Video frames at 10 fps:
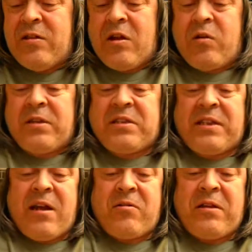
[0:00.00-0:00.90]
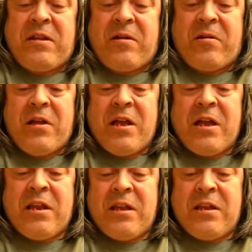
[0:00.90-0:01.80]
Now it's down in there.
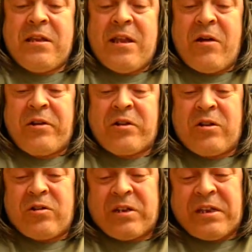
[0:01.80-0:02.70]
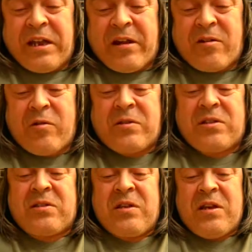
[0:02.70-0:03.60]
Now you're going to look at the arrow.
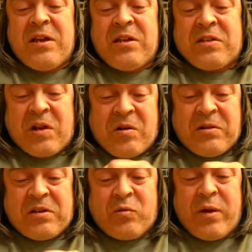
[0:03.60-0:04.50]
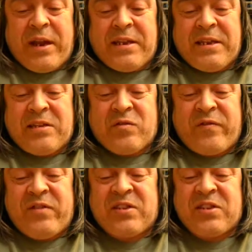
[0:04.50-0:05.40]
and turn it the way it is.
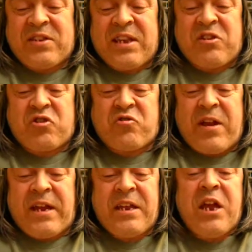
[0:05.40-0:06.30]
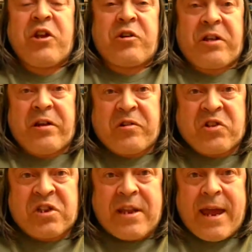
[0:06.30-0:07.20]
If this is sitting straight, you're going to hear a
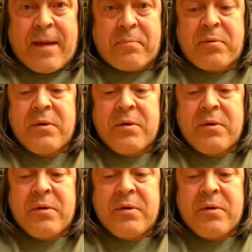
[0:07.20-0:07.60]
snap.